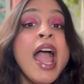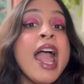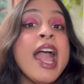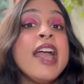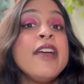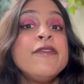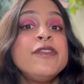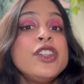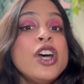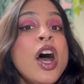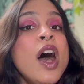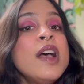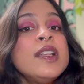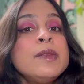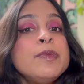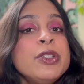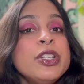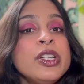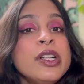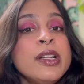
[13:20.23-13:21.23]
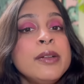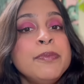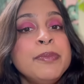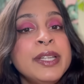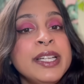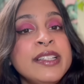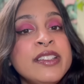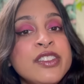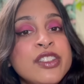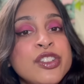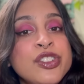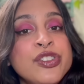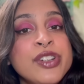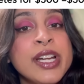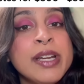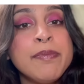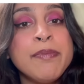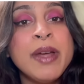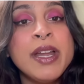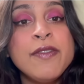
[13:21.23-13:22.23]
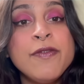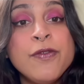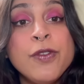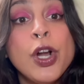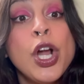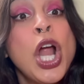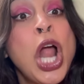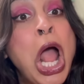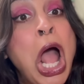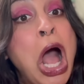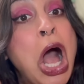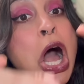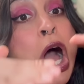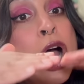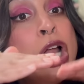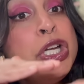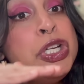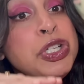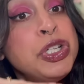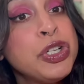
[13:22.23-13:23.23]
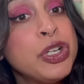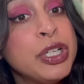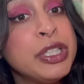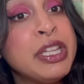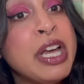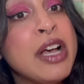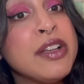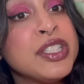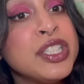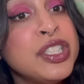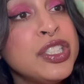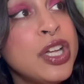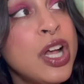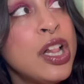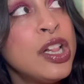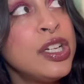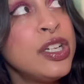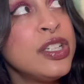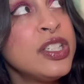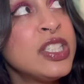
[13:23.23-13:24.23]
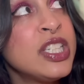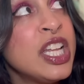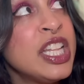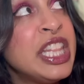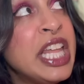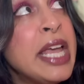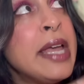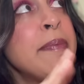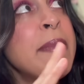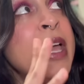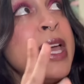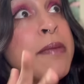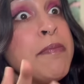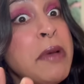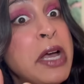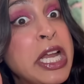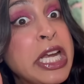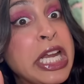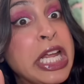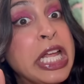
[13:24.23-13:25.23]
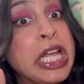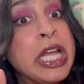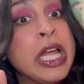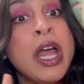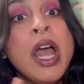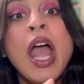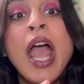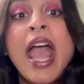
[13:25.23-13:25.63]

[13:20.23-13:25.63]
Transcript: If the hospital completes the treatment for under $1,000, they make money.